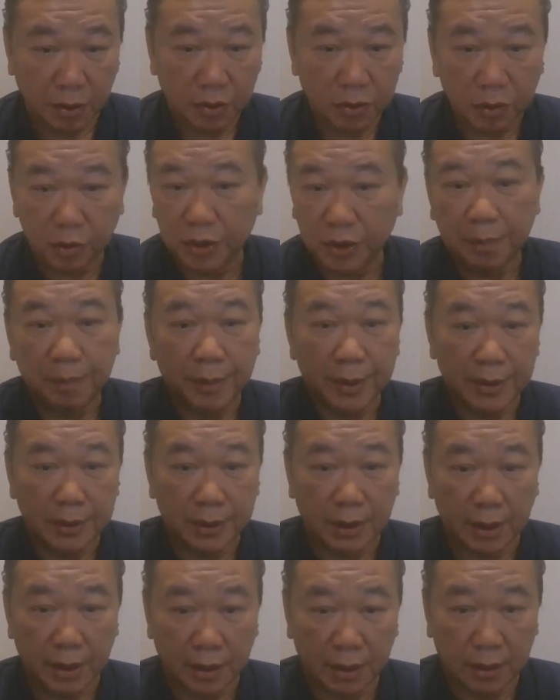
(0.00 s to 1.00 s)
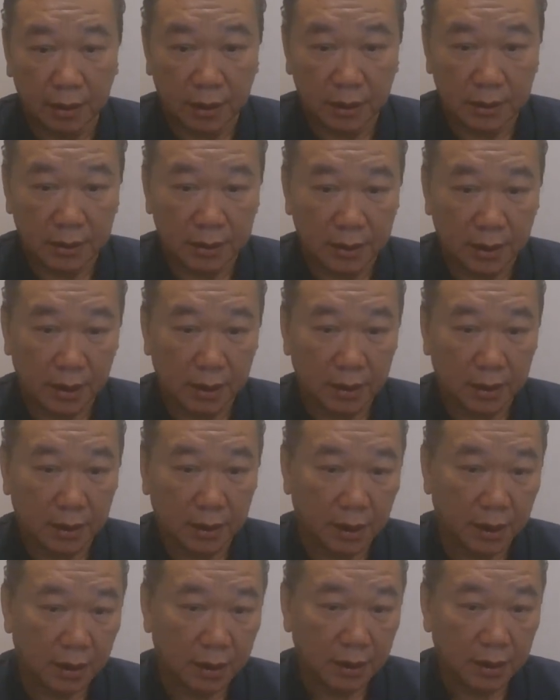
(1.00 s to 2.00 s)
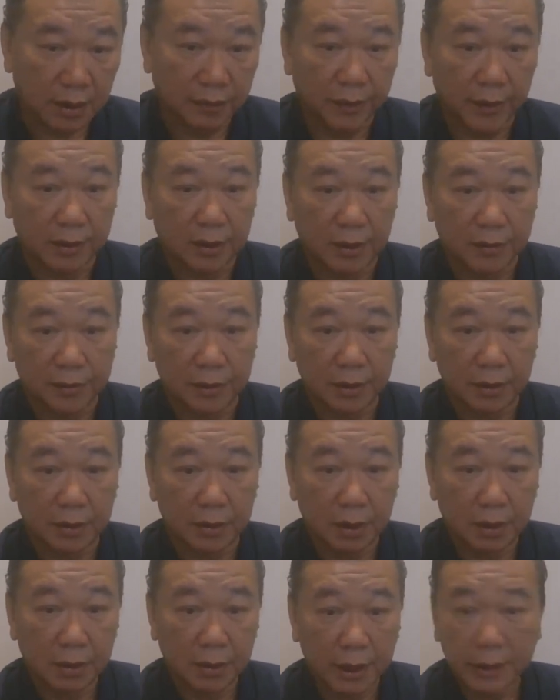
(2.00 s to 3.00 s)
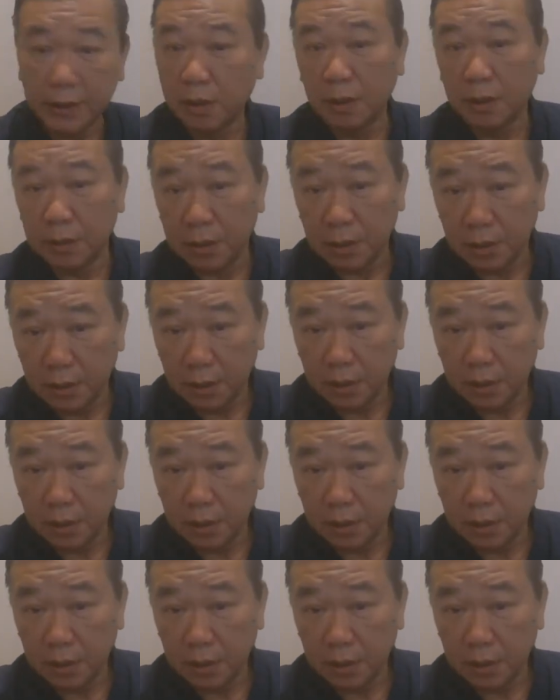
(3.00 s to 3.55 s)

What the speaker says: to replace the defective gene. That's all.